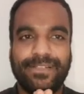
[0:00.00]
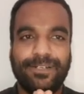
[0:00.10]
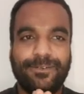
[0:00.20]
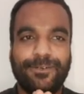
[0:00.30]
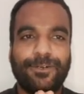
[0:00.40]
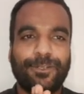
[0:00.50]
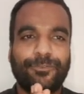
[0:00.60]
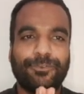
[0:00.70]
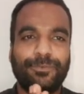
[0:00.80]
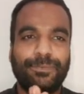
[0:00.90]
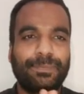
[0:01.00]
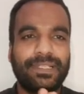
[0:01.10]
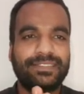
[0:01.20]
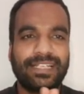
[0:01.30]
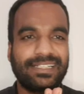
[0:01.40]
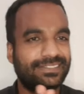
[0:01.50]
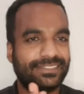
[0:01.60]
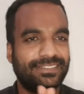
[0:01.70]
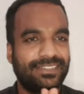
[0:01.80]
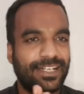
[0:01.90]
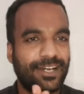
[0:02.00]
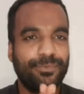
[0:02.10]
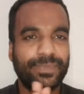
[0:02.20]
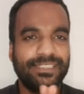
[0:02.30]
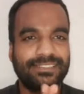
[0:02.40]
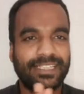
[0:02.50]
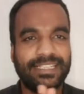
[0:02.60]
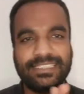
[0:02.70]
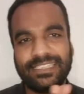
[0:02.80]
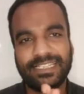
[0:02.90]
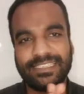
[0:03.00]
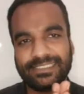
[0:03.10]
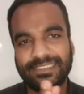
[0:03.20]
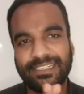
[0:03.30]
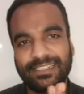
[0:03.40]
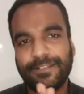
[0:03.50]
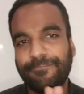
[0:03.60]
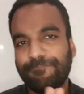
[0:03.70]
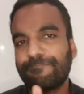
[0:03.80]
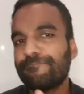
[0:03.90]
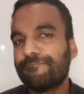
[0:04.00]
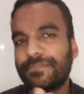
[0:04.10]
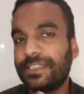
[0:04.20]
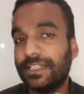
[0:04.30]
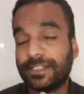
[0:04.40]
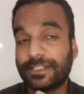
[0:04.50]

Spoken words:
All of you, please answer. How many sign changes are there?